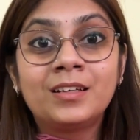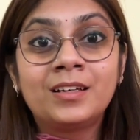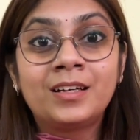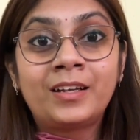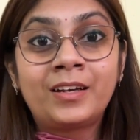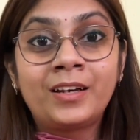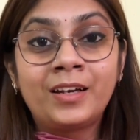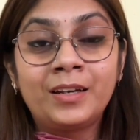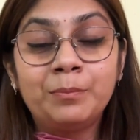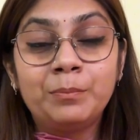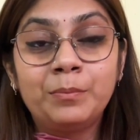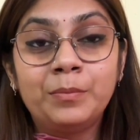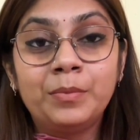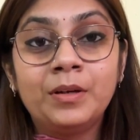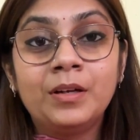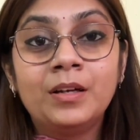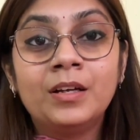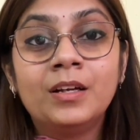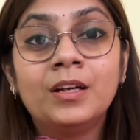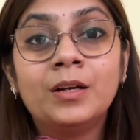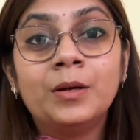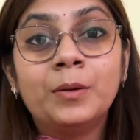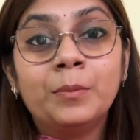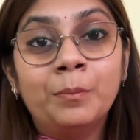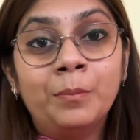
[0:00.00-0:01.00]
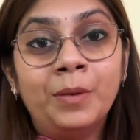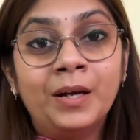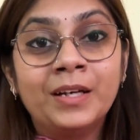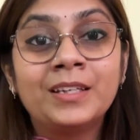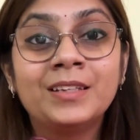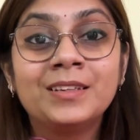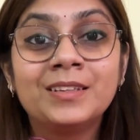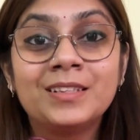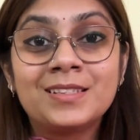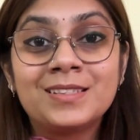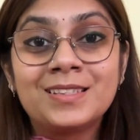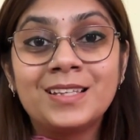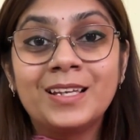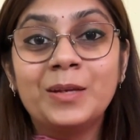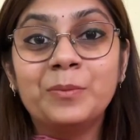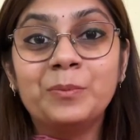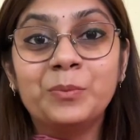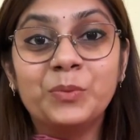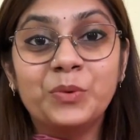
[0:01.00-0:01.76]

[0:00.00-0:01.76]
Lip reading: crib but in the same